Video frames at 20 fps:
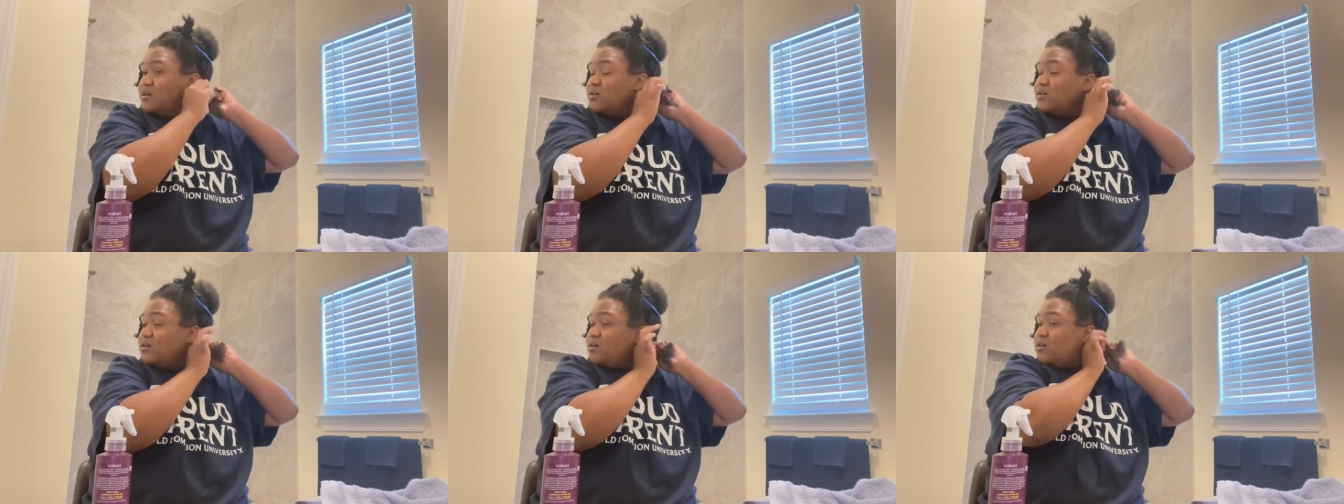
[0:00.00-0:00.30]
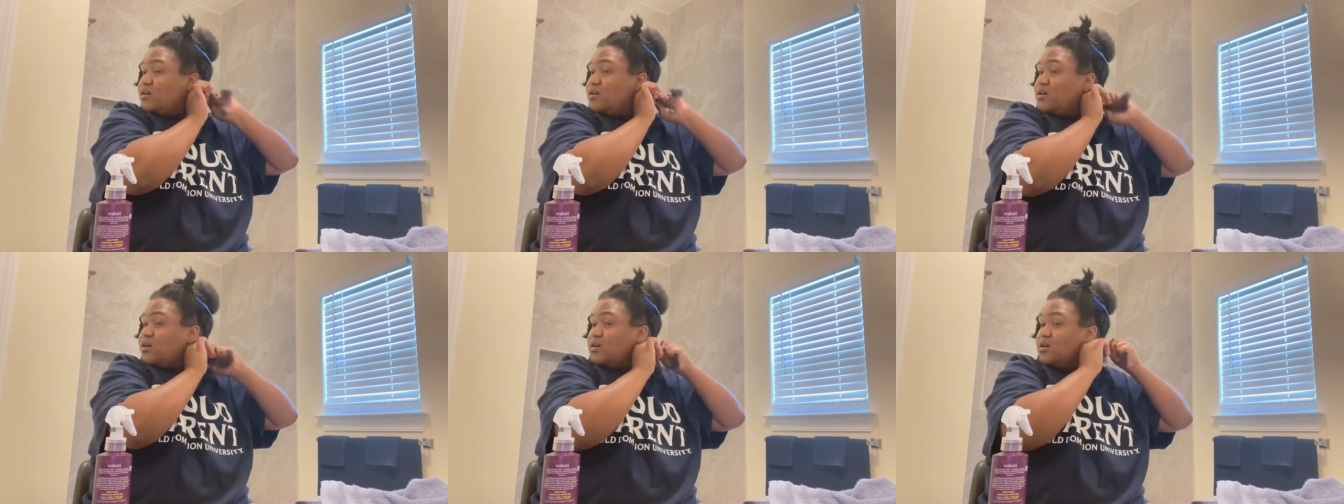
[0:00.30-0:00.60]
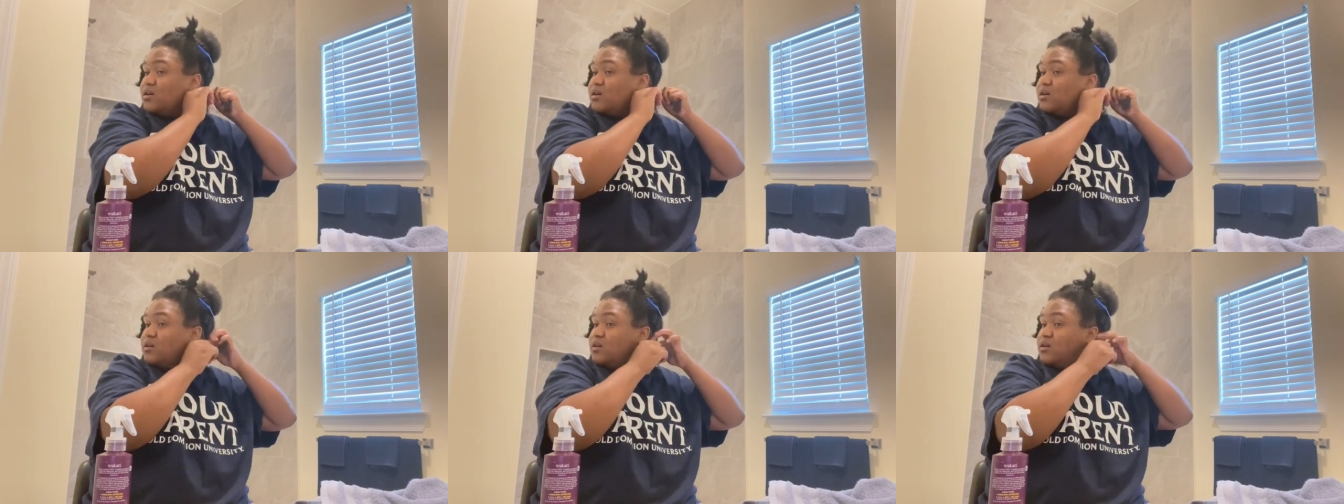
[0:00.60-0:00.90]
I have
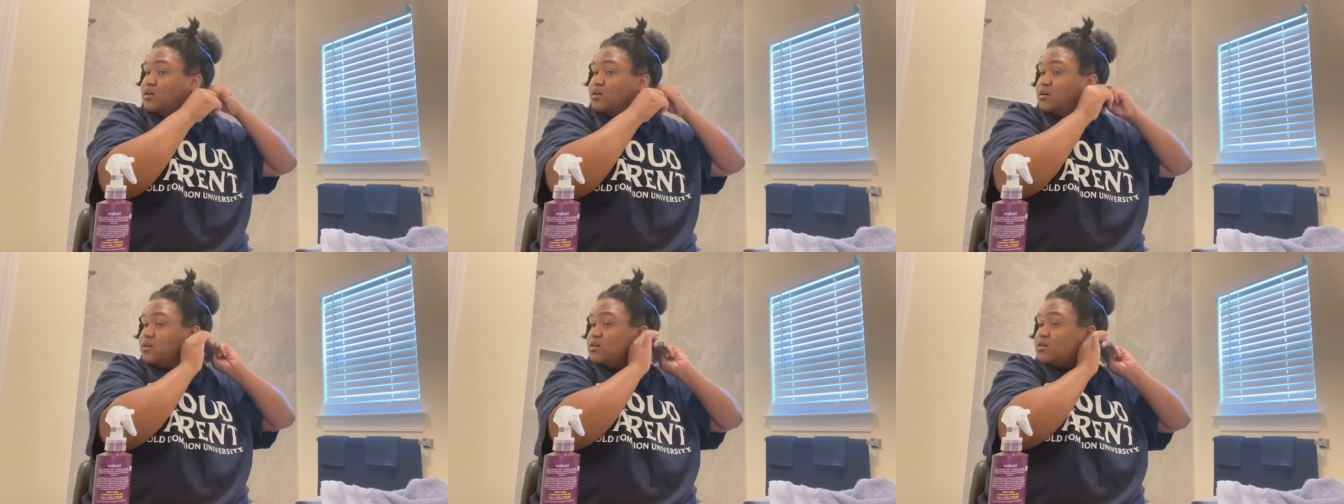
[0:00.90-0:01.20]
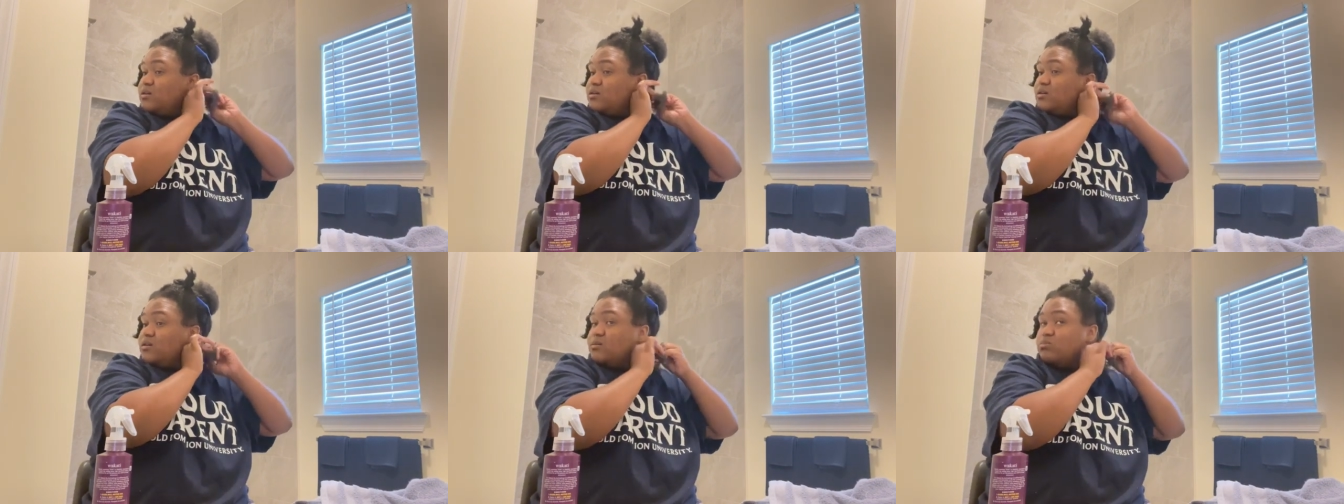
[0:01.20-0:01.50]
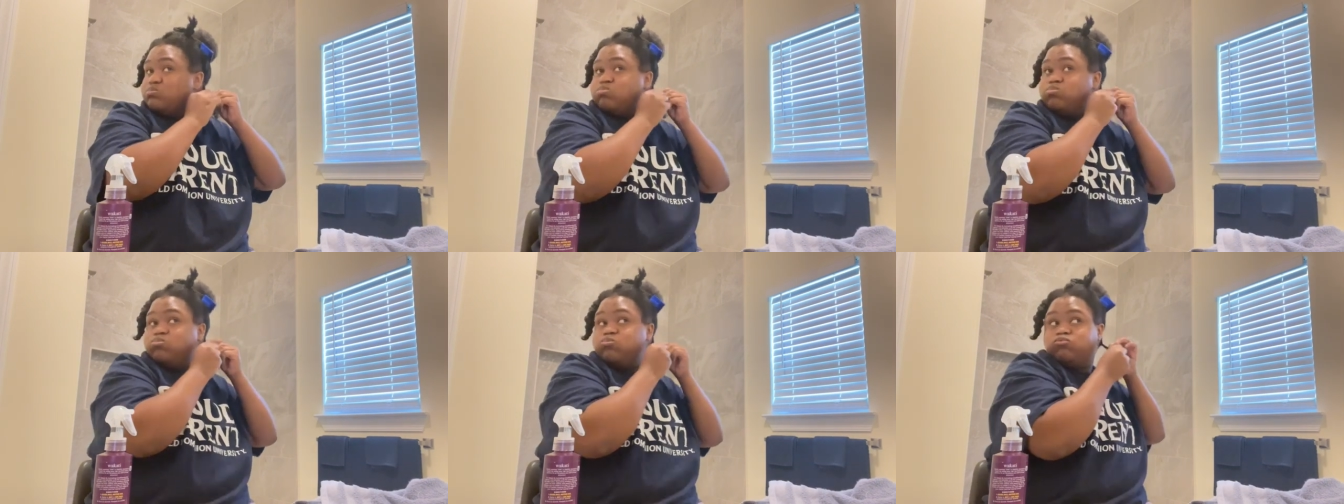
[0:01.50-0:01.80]
no particular
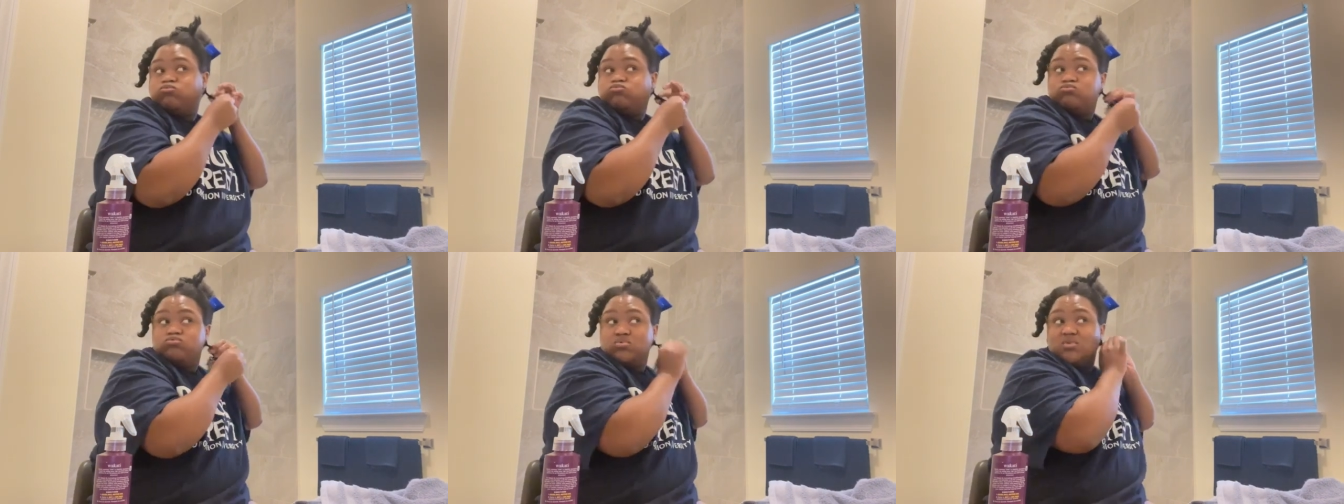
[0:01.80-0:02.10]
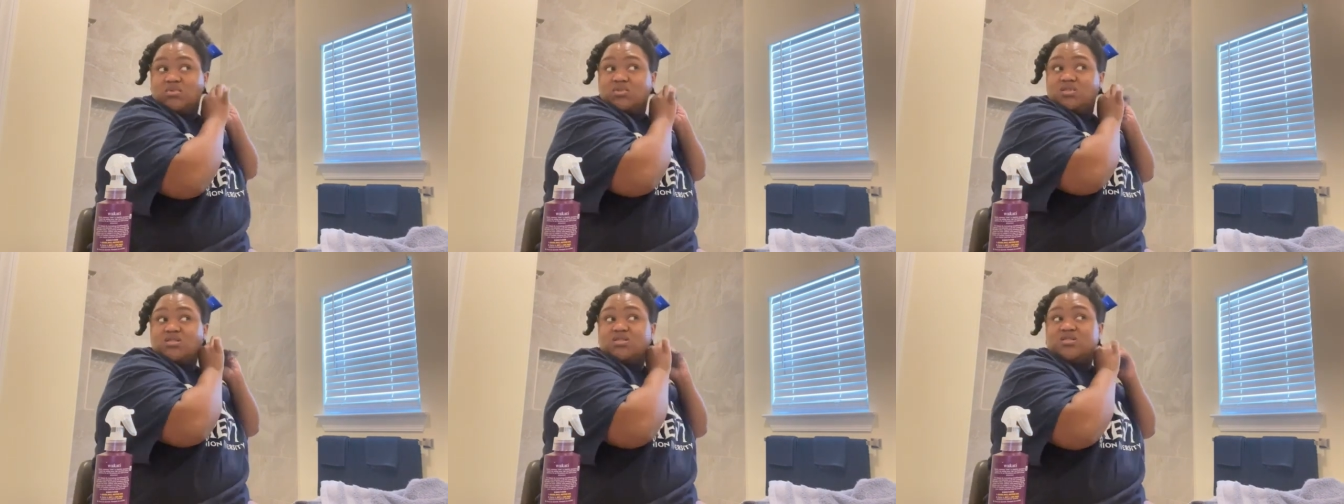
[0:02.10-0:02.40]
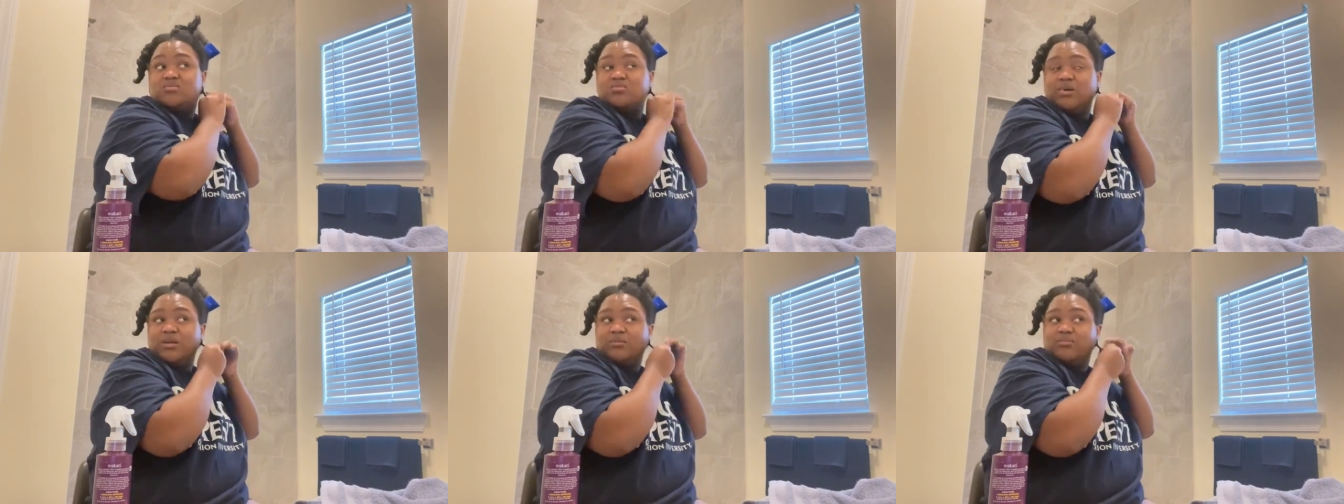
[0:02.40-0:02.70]
way of doing my
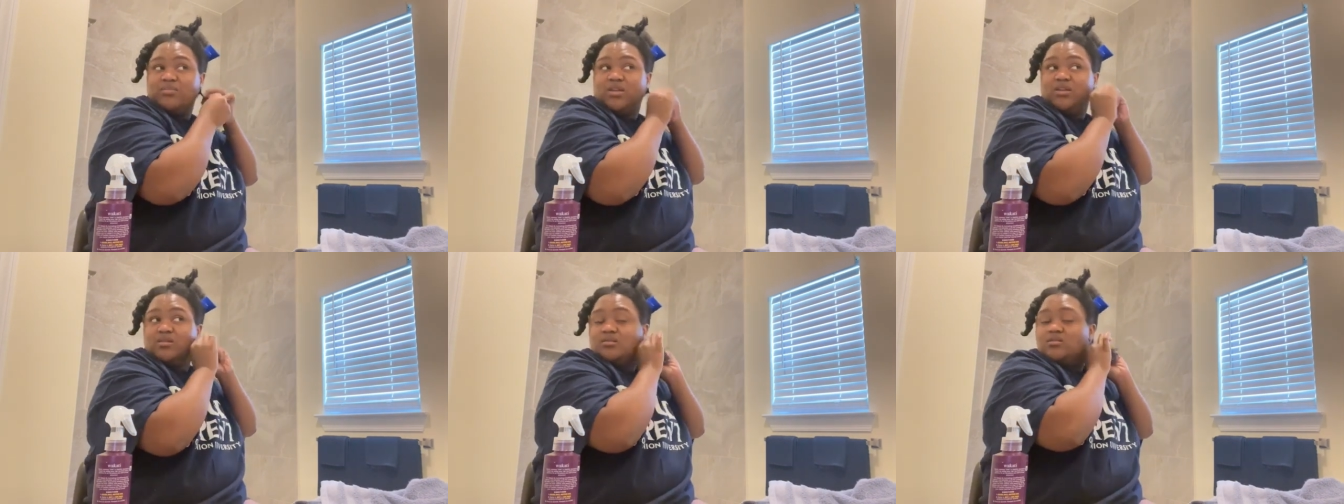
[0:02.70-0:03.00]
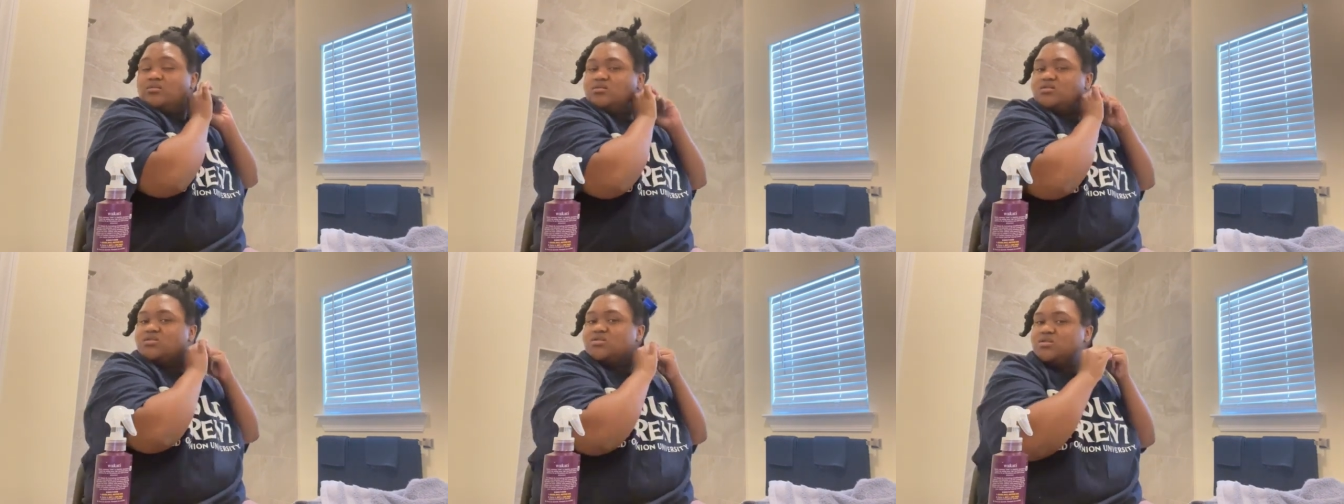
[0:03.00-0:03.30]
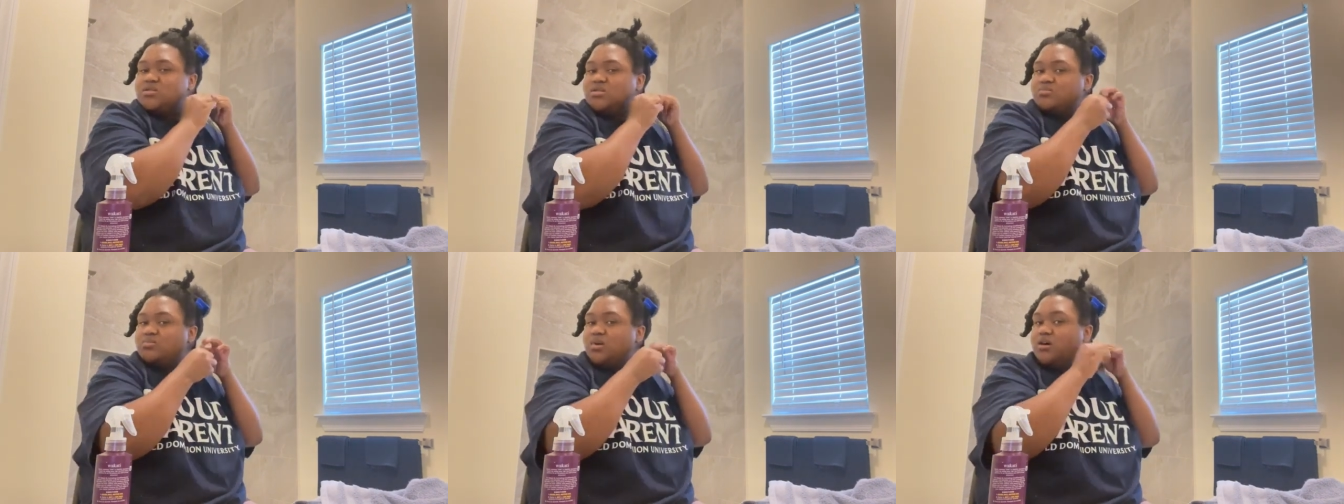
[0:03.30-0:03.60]
twists. I don't
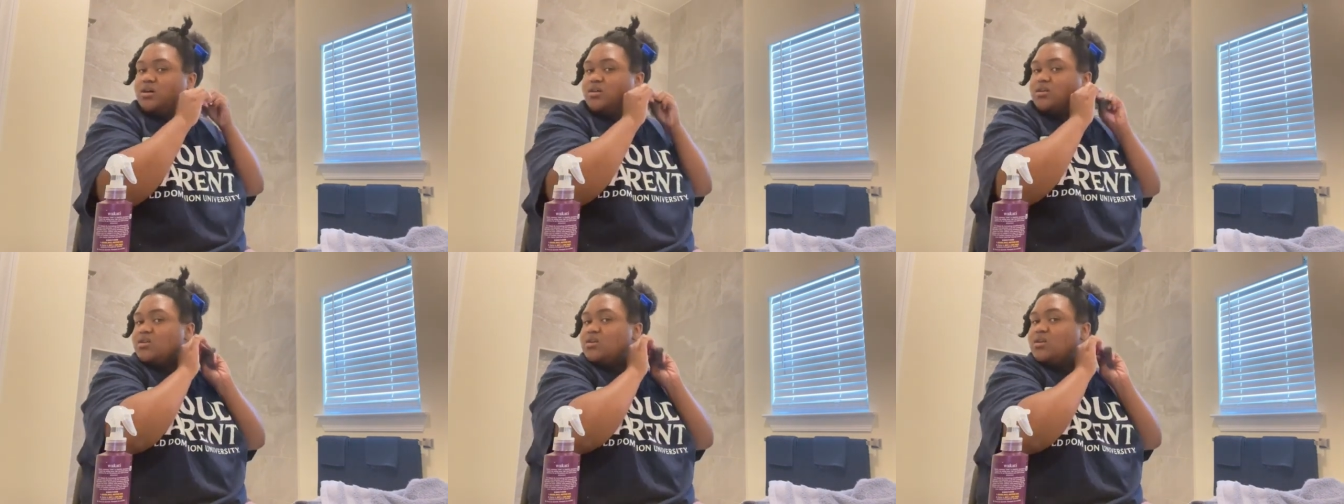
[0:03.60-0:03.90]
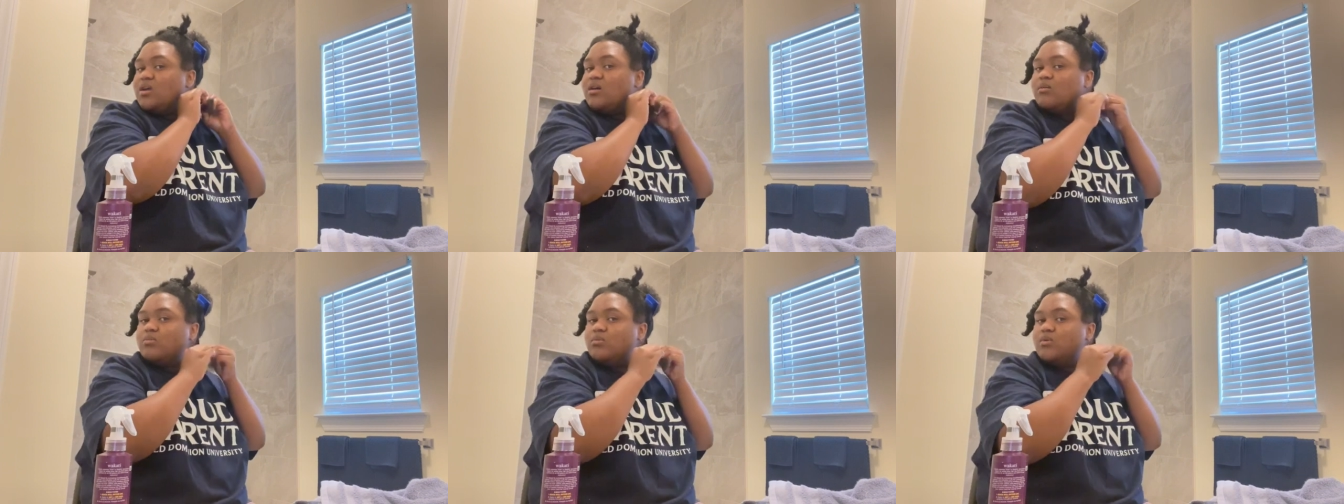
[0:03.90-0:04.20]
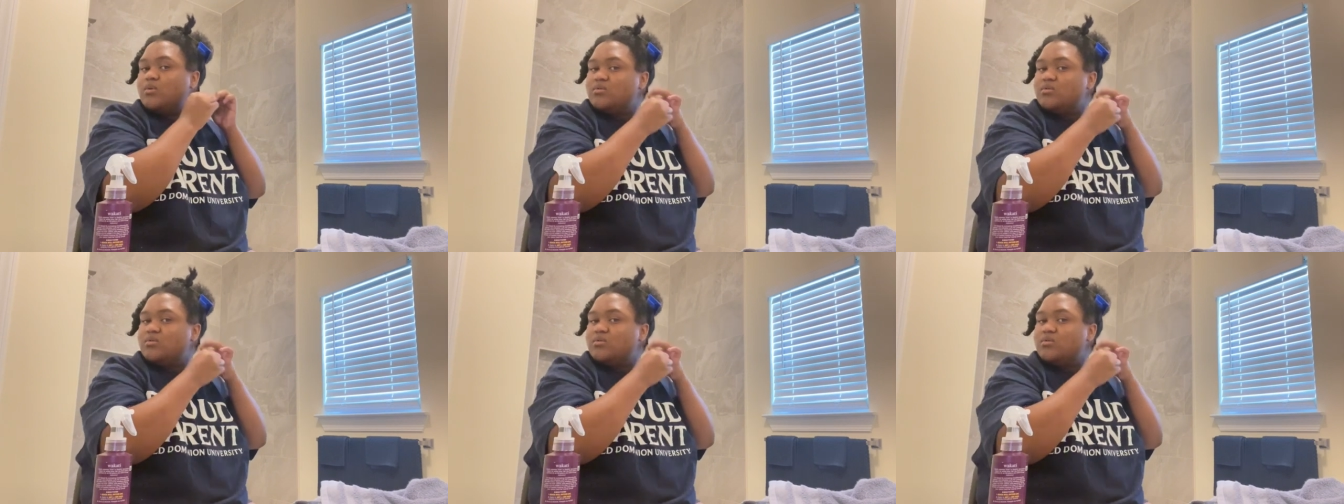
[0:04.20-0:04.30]
braid the roots.